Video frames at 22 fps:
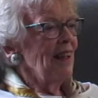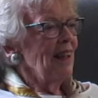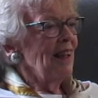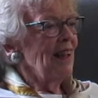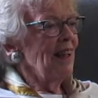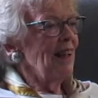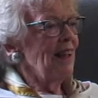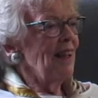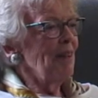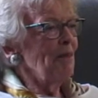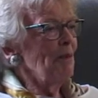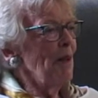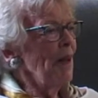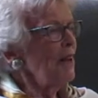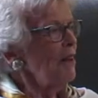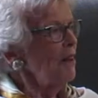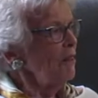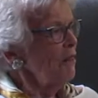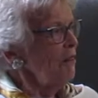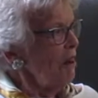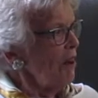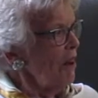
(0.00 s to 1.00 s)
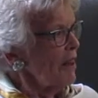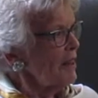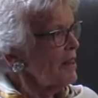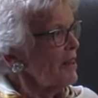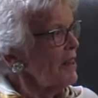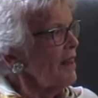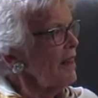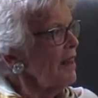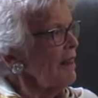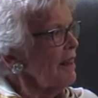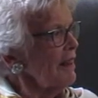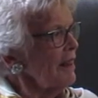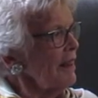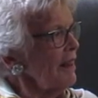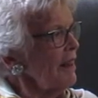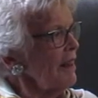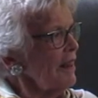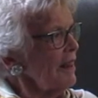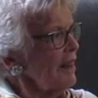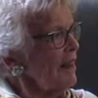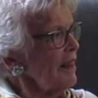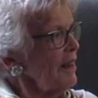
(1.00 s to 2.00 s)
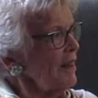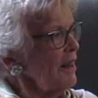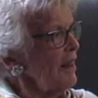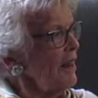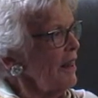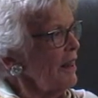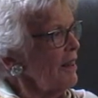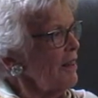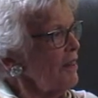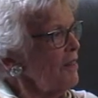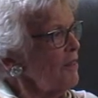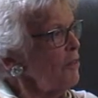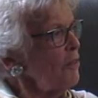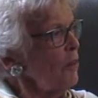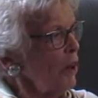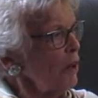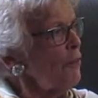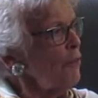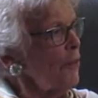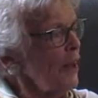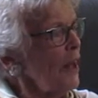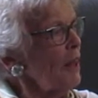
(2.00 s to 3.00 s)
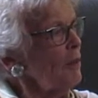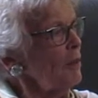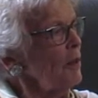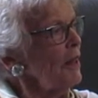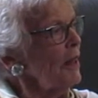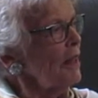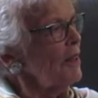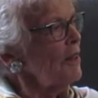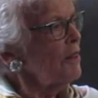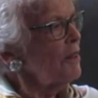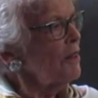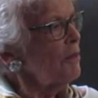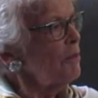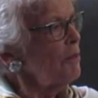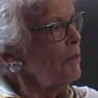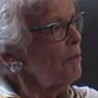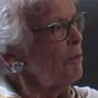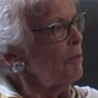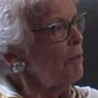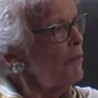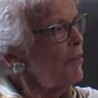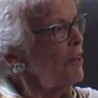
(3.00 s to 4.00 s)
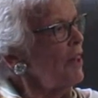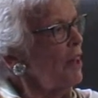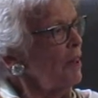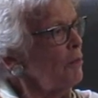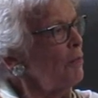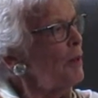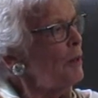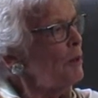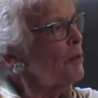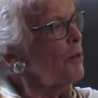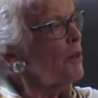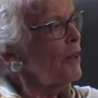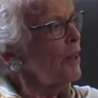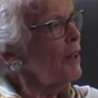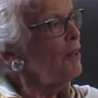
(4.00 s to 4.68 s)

It meant a lot to our family and to young people that I